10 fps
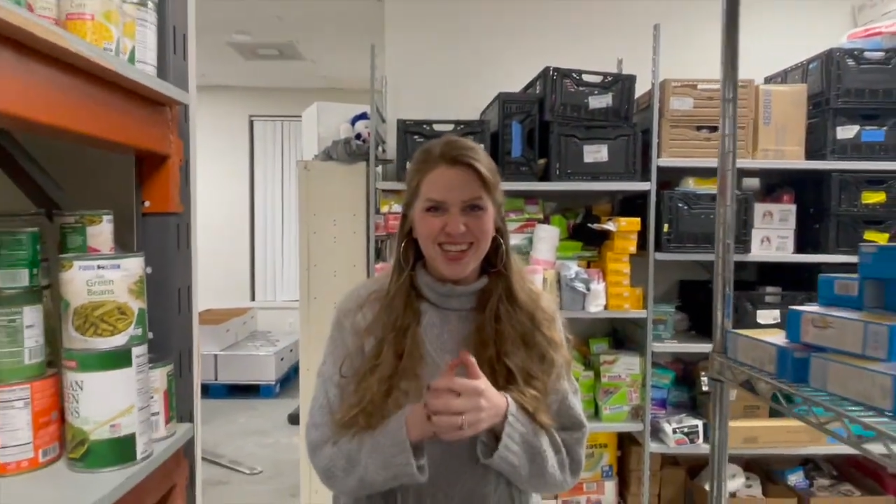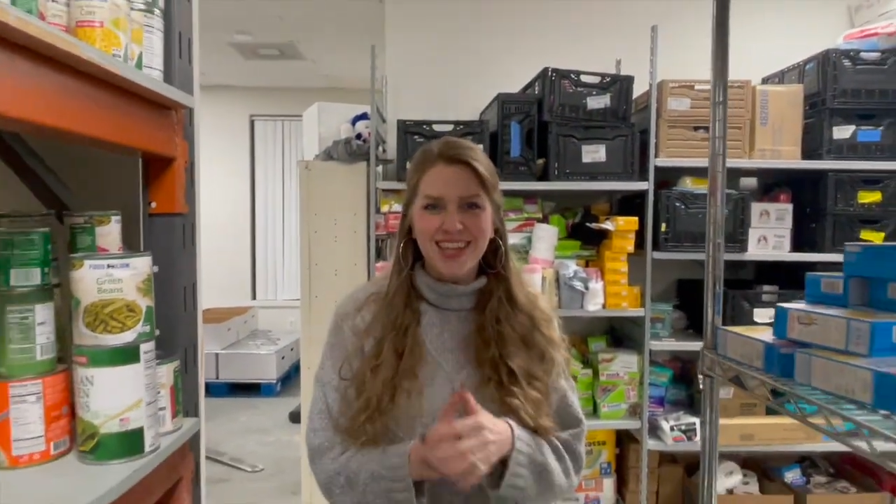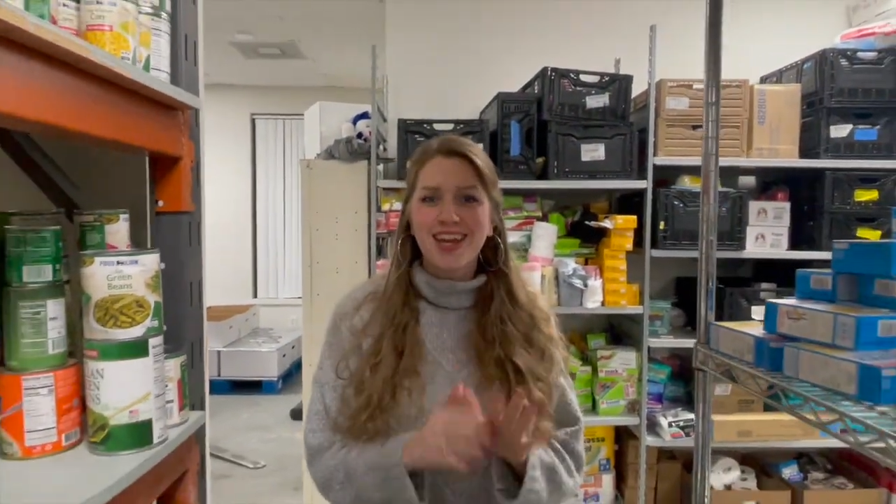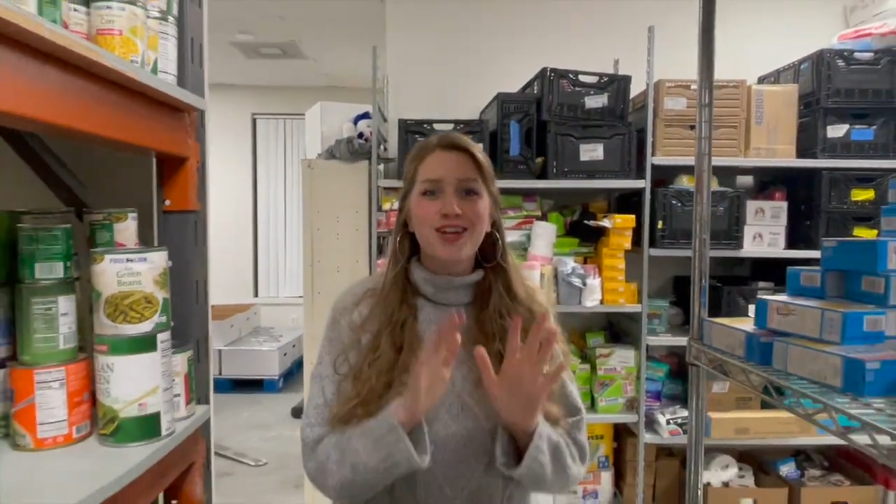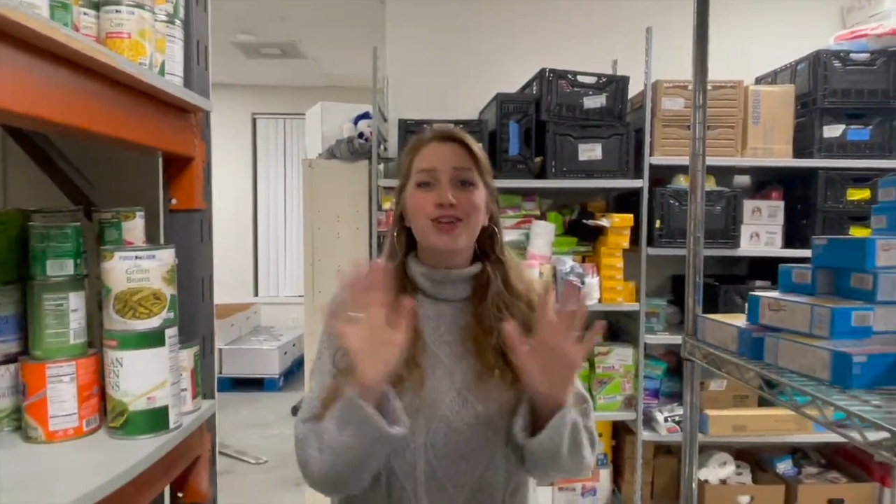
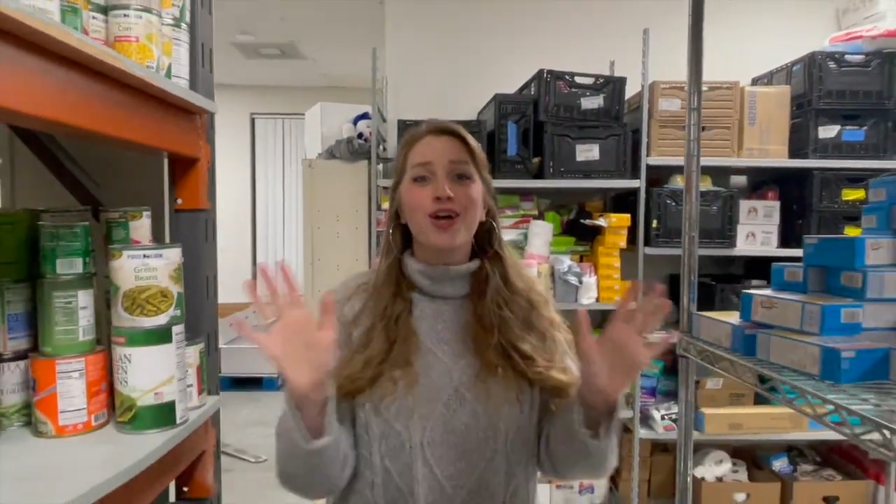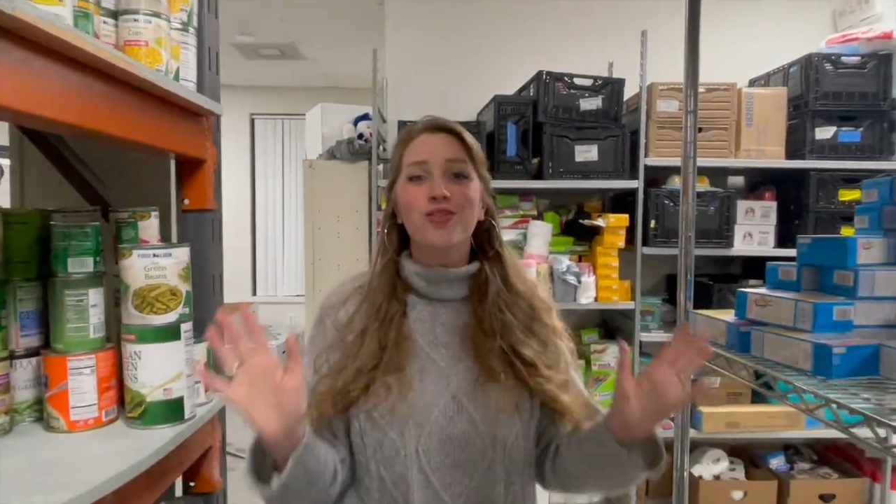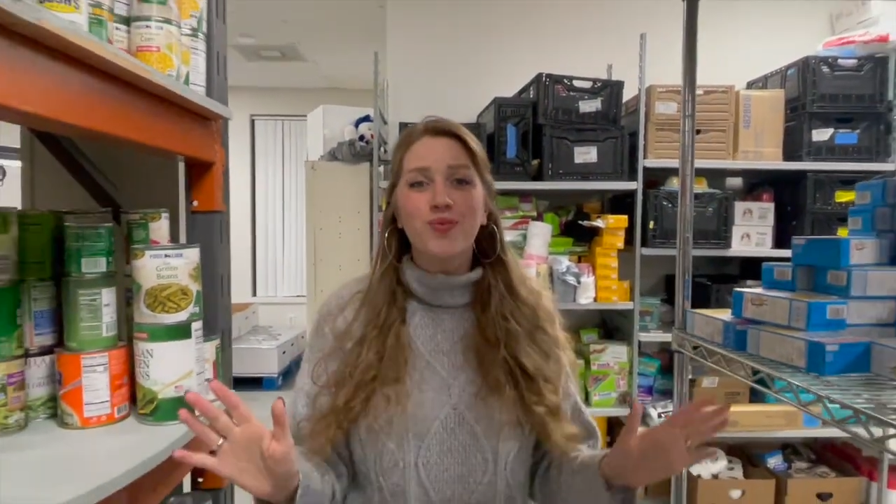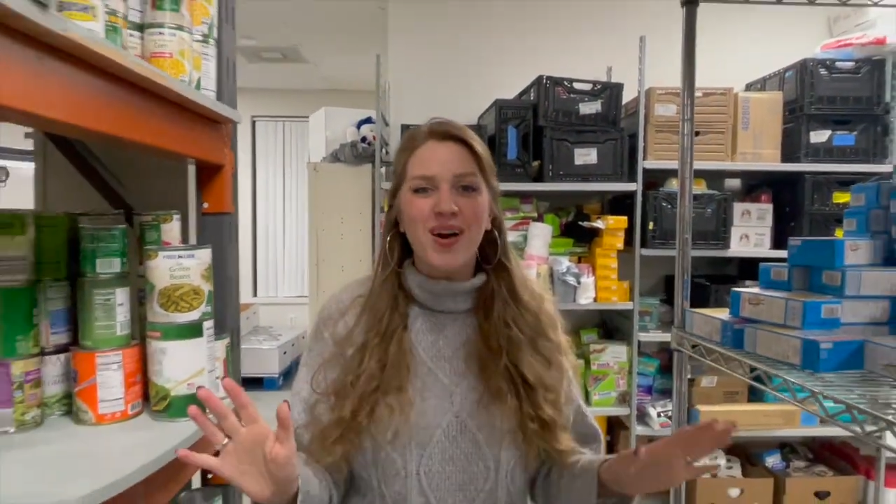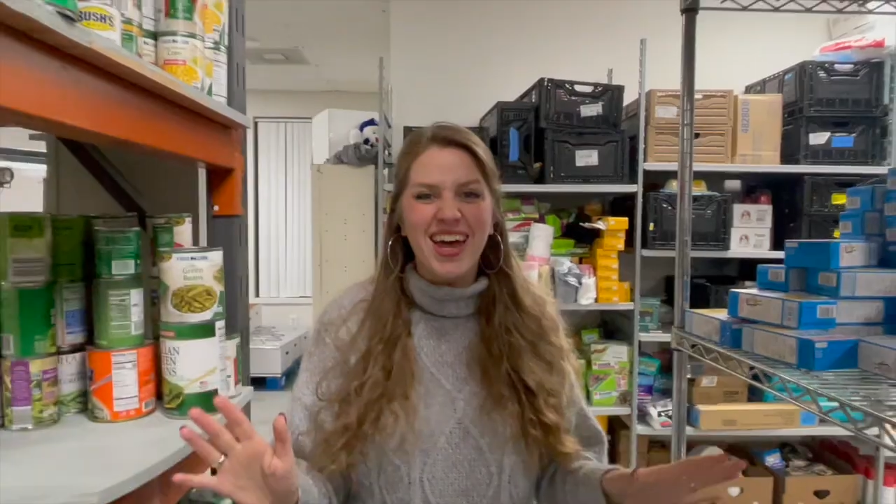Yet
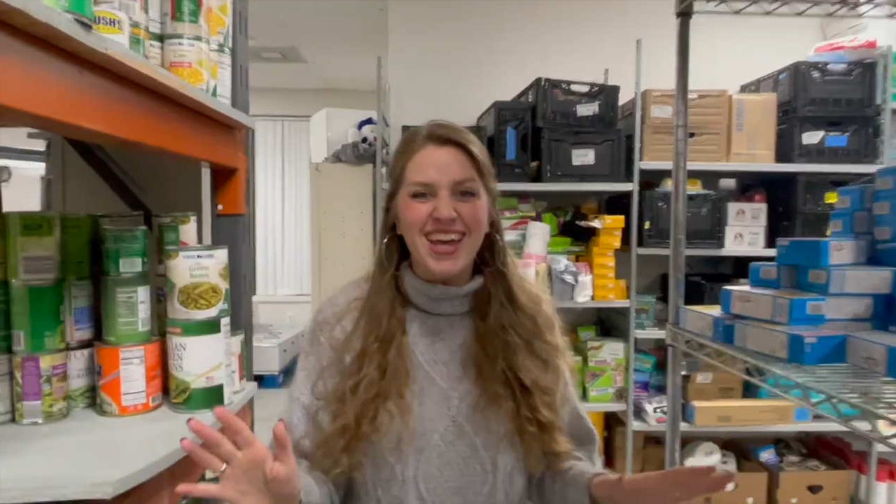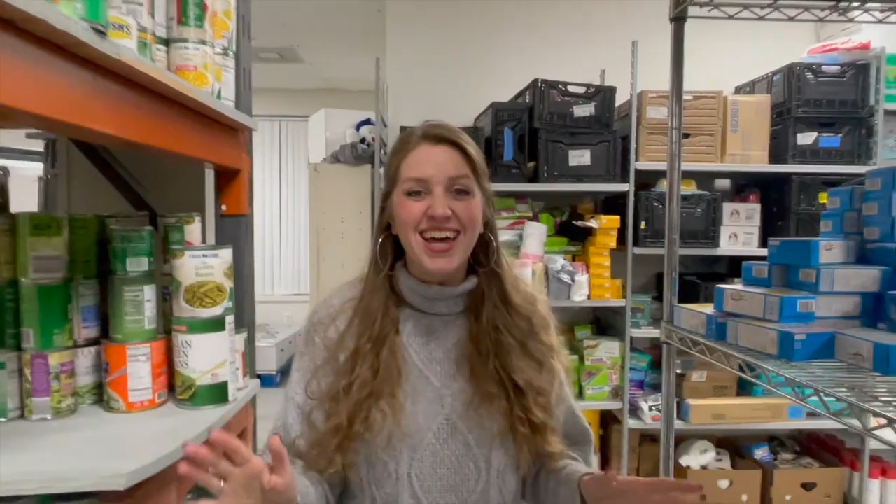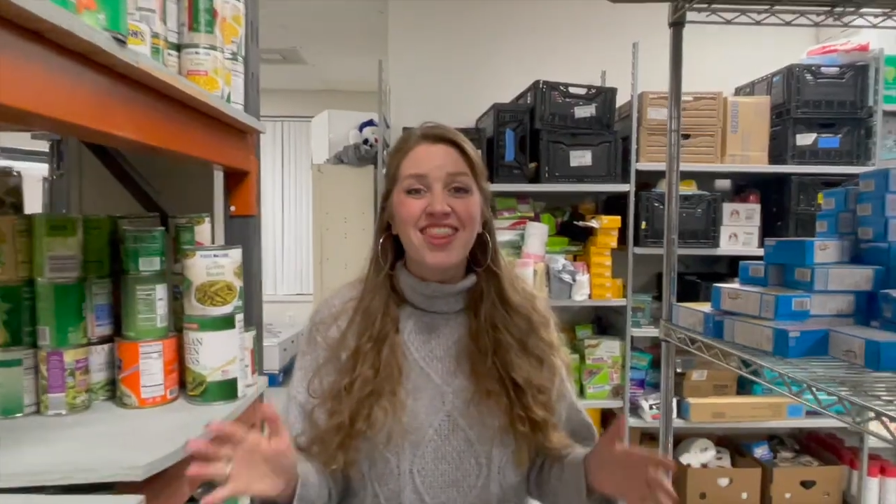another way